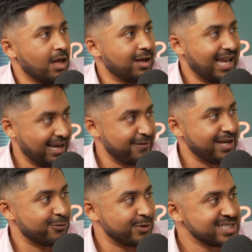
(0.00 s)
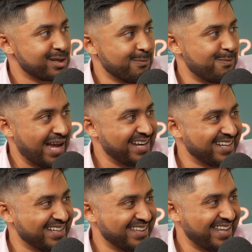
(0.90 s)
Elevated risk, but
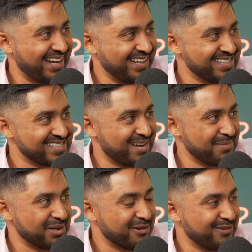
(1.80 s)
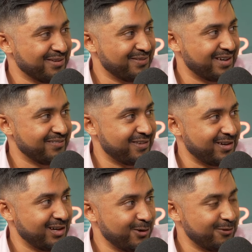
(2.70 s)
that is coming off very, very
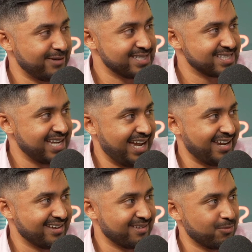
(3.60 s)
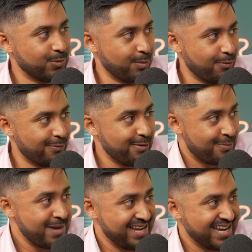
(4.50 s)
low risk and will
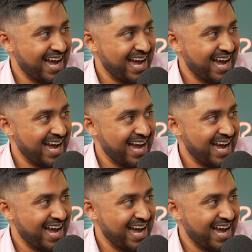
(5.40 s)
remain at